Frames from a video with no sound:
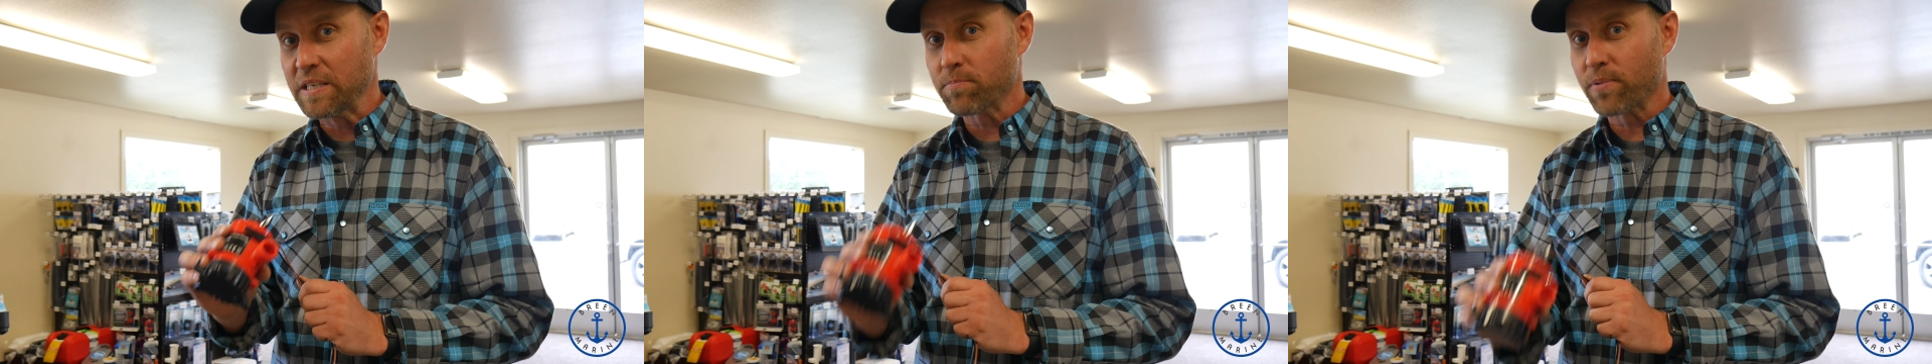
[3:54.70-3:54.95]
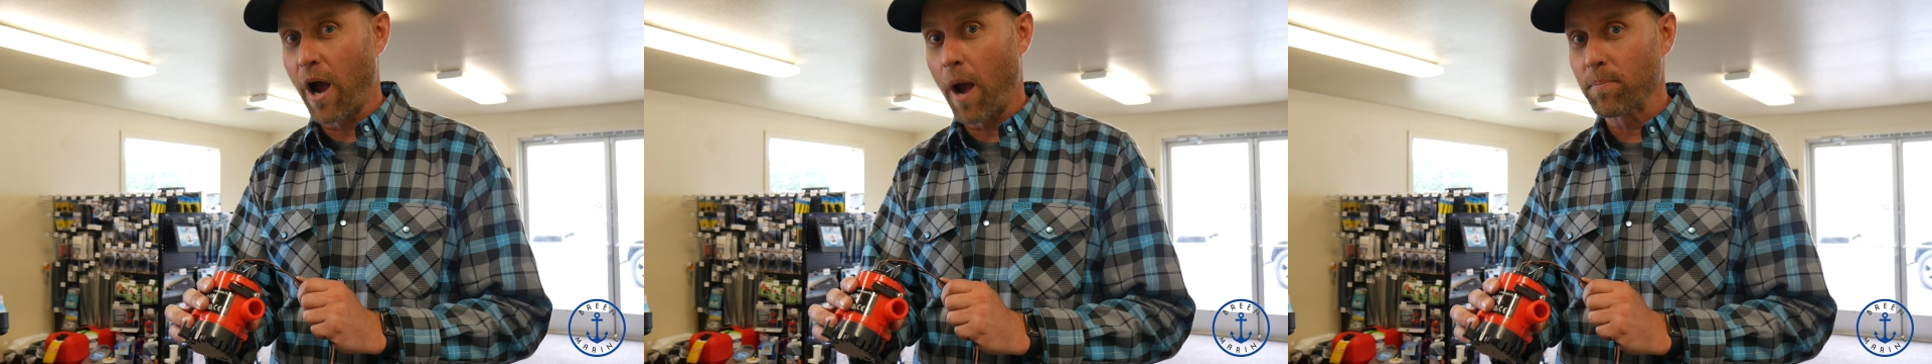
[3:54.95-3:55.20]

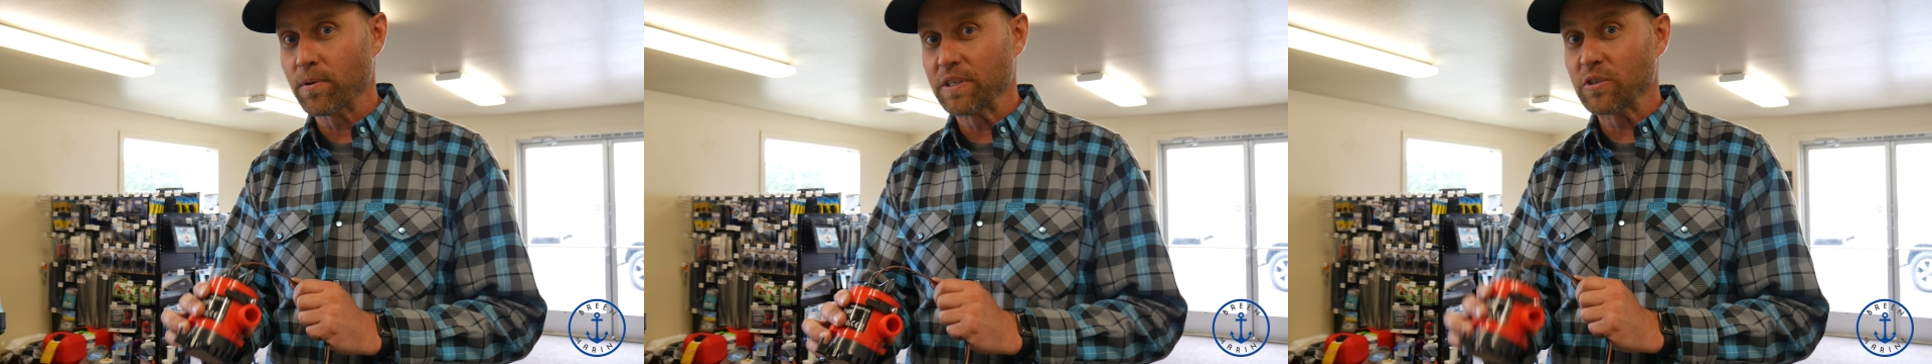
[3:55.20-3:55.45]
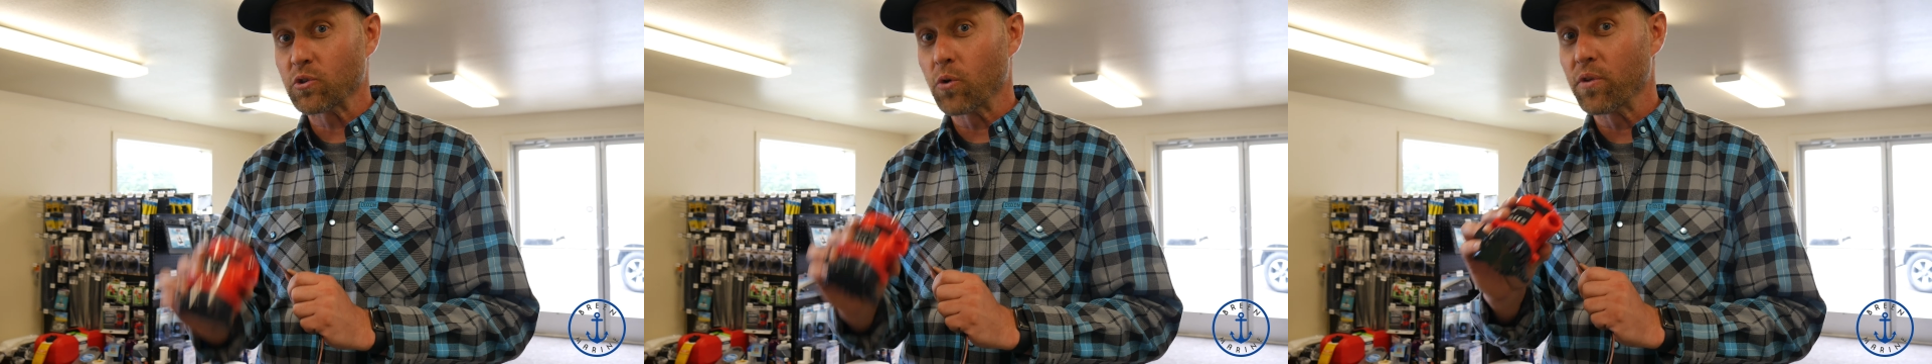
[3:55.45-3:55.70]
properly
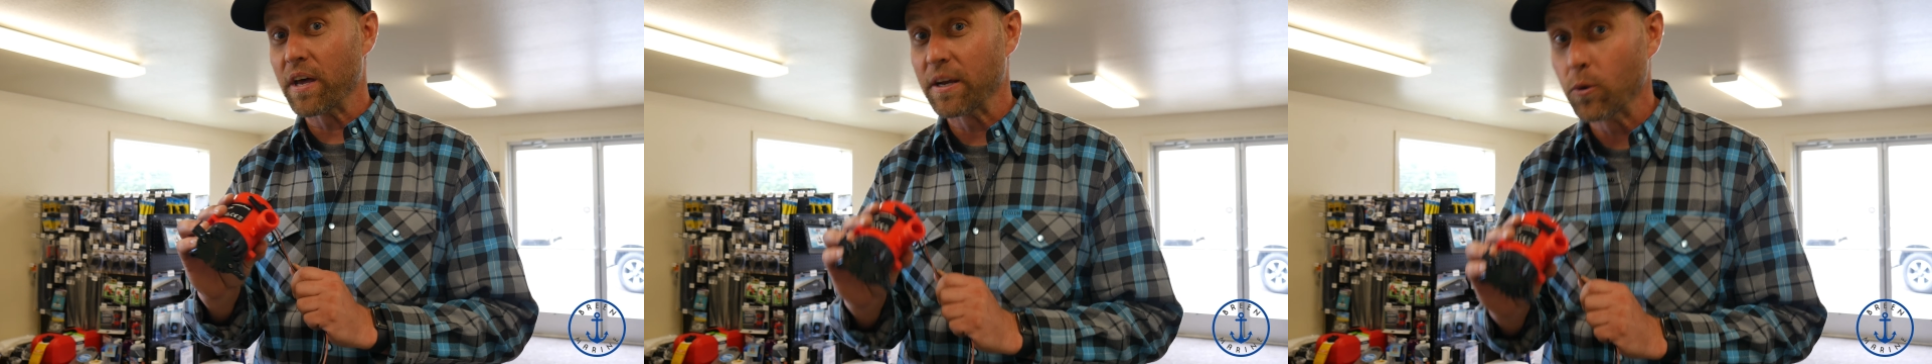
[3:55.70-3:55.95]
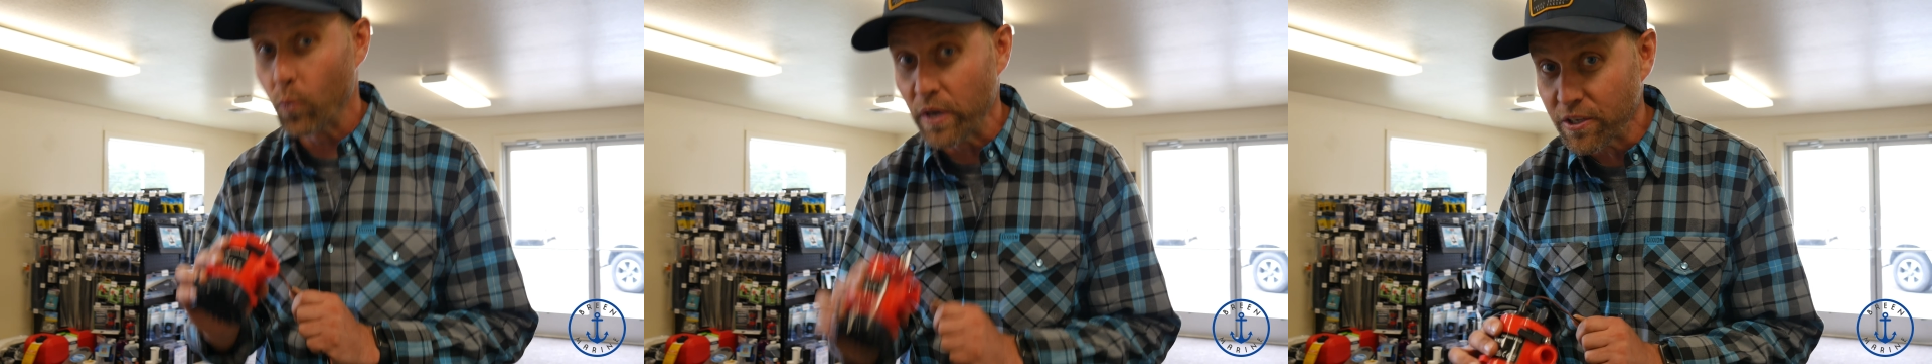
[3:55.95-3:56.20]
so that
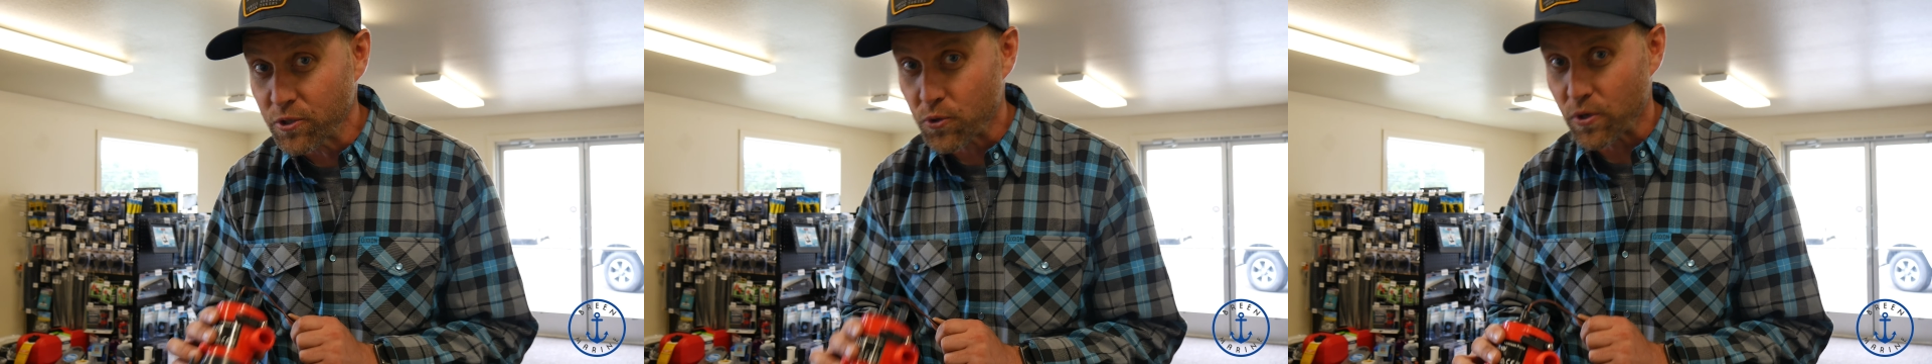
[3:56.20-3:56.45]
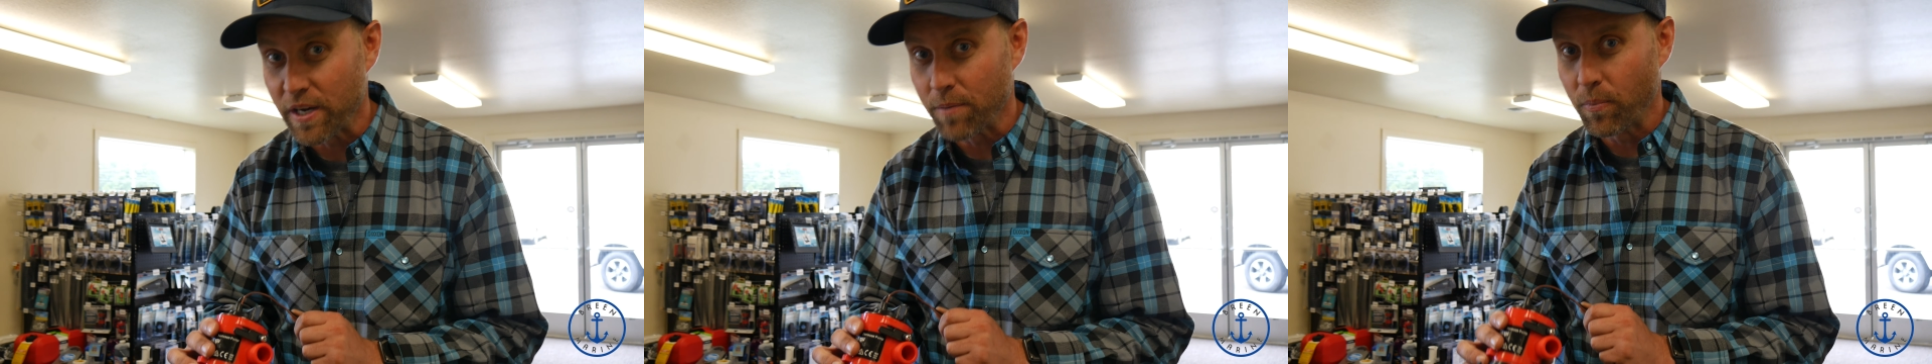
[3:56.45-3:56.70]
it will
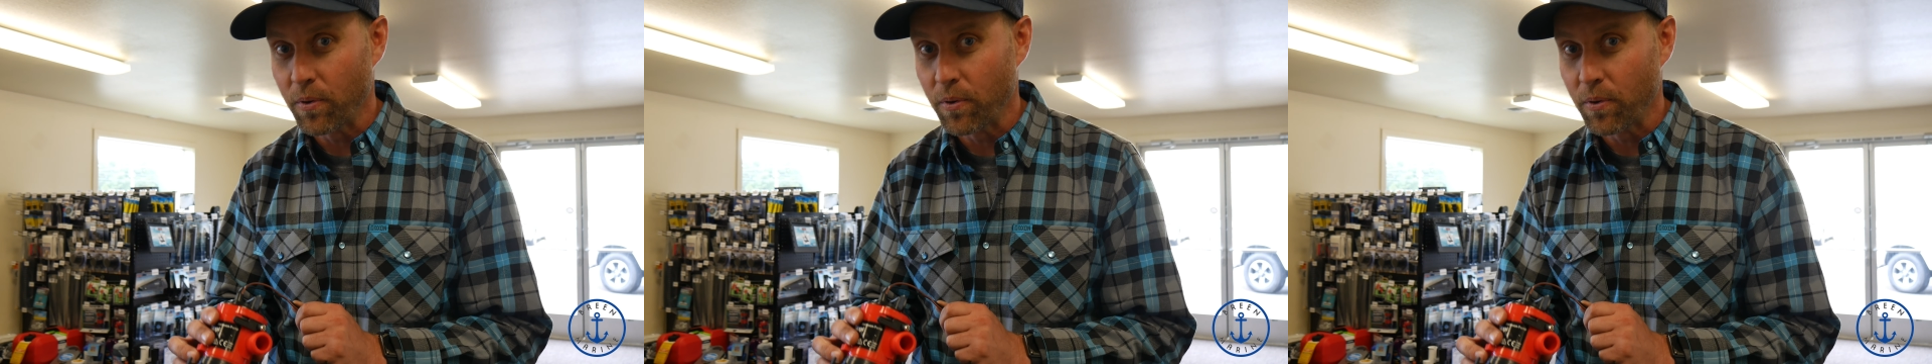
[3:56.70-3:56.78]
trip